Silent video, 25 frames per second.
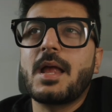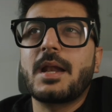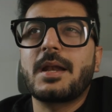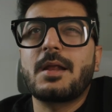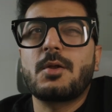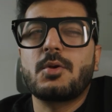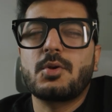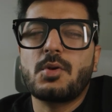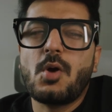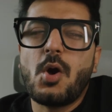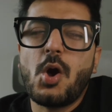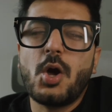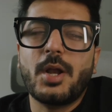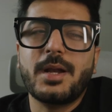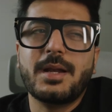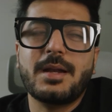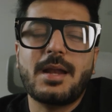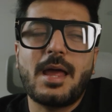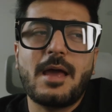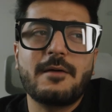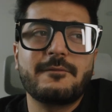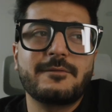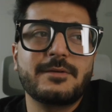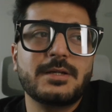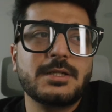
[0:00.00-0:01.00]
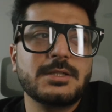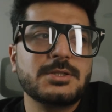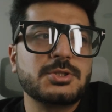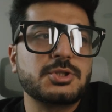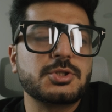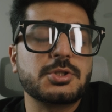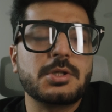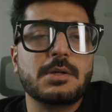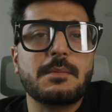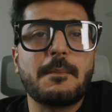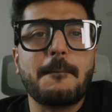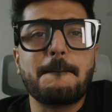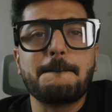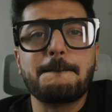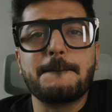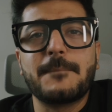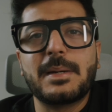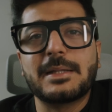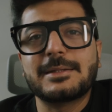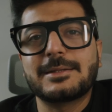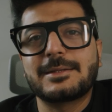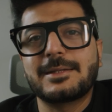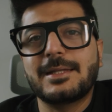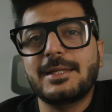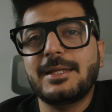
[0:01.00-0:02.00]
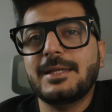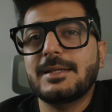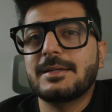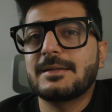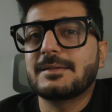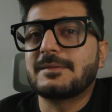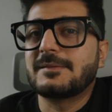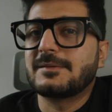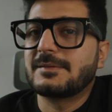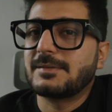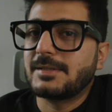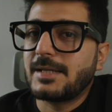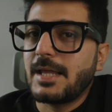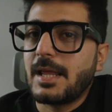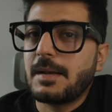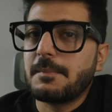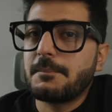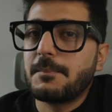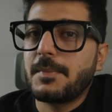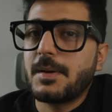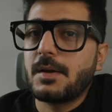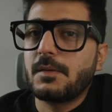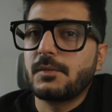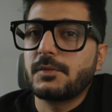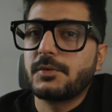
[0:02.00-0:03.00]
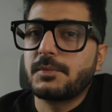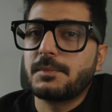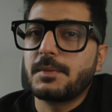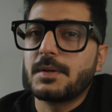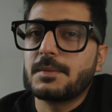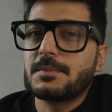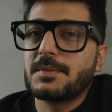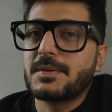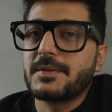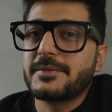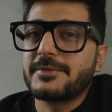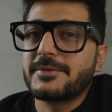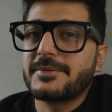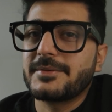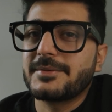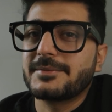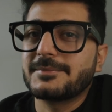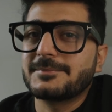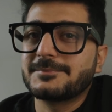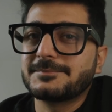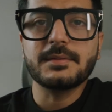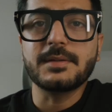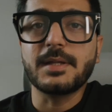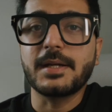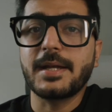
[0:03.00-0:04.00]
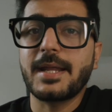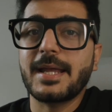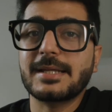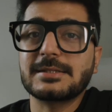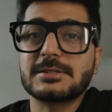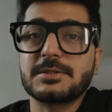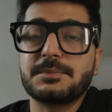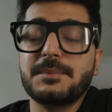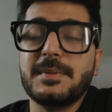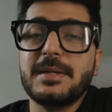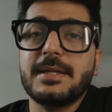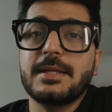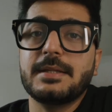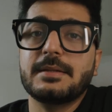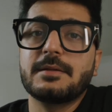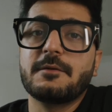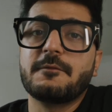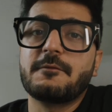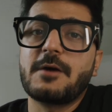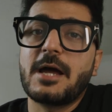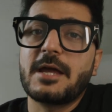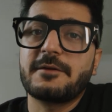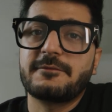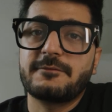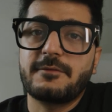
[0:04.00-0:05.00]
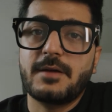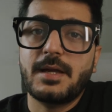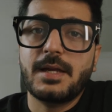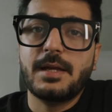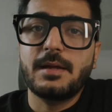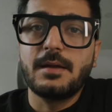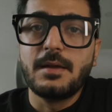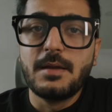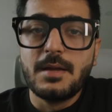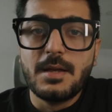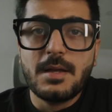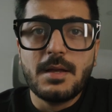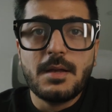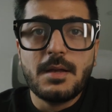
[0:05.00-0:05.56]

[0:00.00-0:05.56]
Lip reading: and on an average monthly it's £10 per person. The next being the Wi-Fi.